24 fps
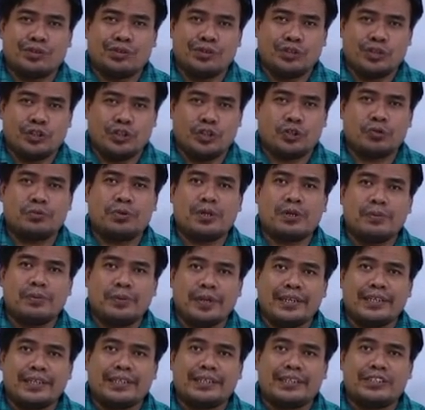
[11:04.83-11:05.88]
You will
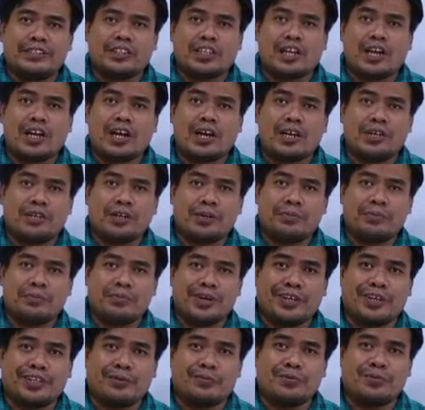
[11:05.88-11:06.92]
be challaned
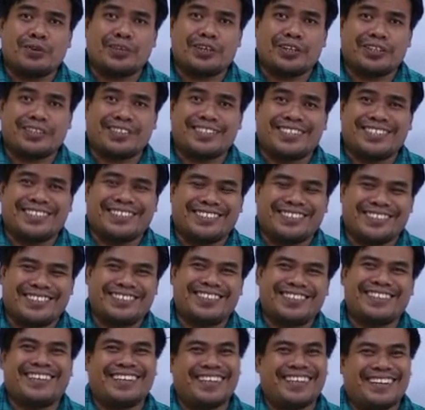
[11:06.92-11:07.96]
by the police.
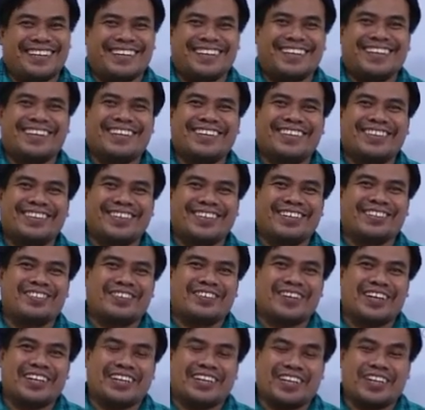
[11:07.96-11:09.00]
Yeah, that's
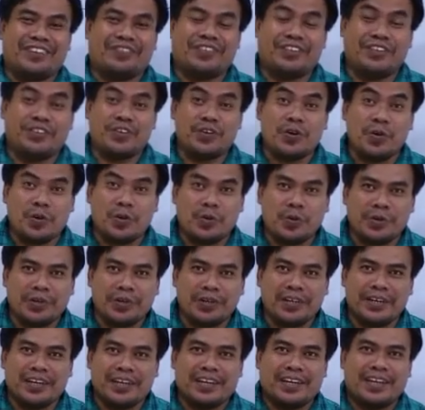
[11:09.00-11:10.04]
right. If you don't
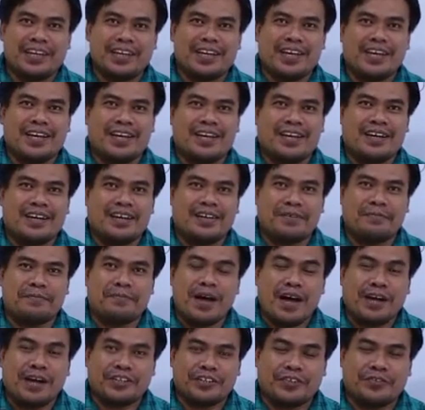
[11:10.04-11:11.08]

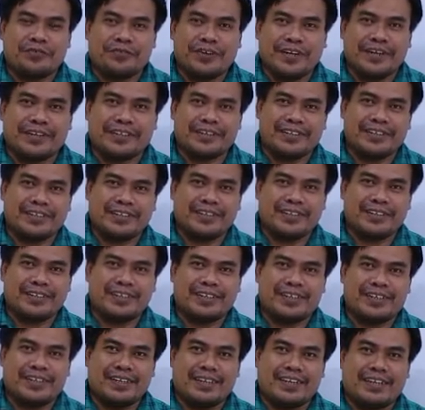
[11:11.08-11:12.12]
park your vehicle
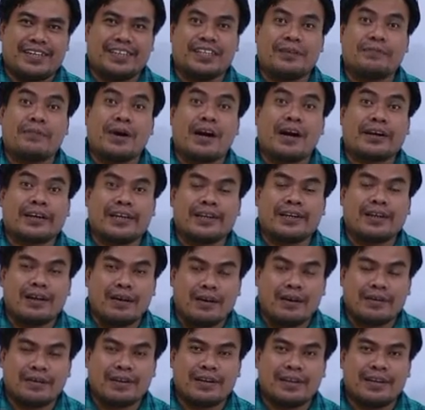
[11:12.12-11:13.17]
in the parking
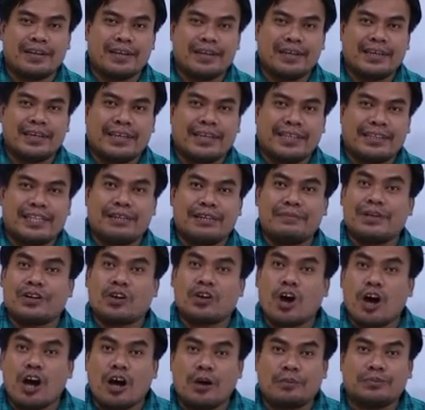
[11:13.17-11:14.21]
lot, there'll be
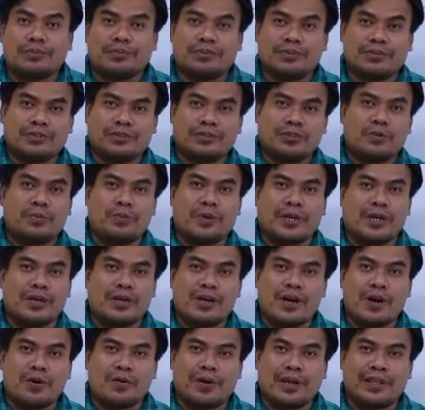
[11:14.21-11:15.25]
cops roaming
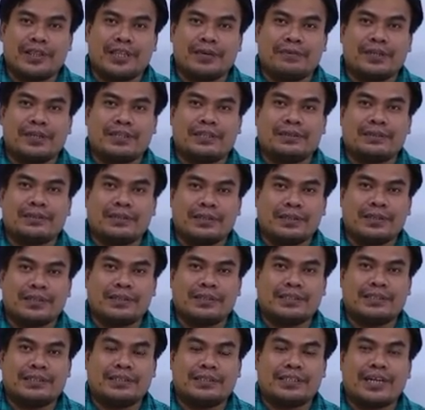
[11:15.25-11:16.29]
around and they will
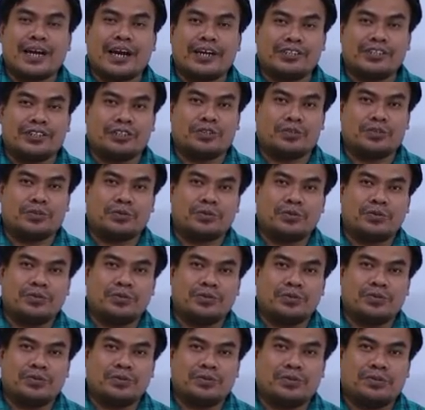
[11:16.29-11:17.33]
charge you
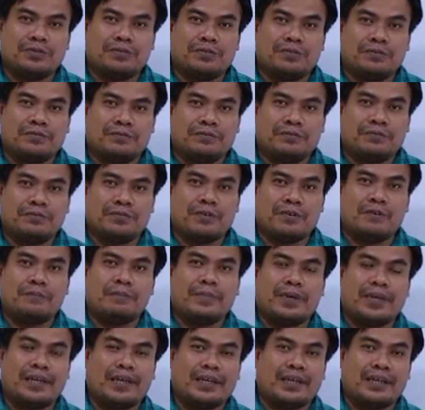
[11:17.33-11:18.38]
for
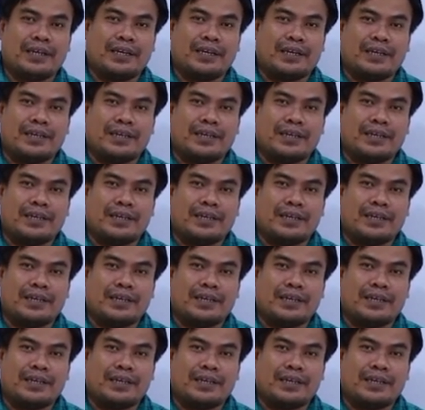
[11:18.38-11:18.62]
being,